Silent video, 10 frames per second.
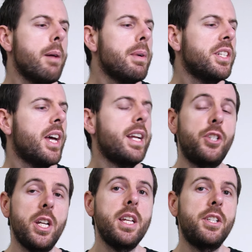MSI
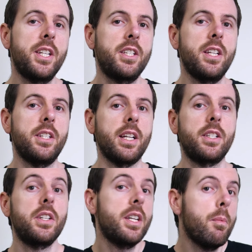GE66
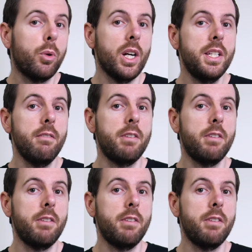is an impressive